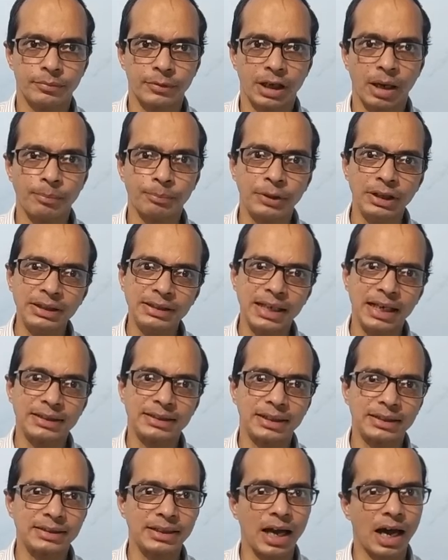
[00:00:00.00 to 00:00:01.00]
Company's
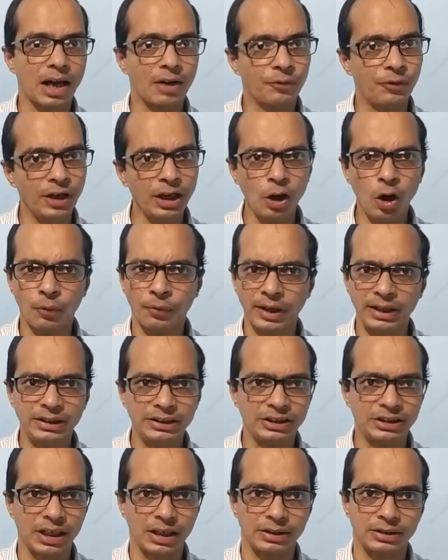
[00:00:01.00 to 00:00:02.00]
assets are free of
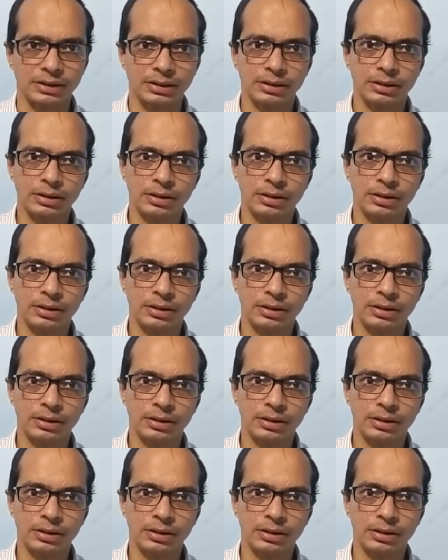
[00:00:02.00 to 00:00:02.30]
any charge.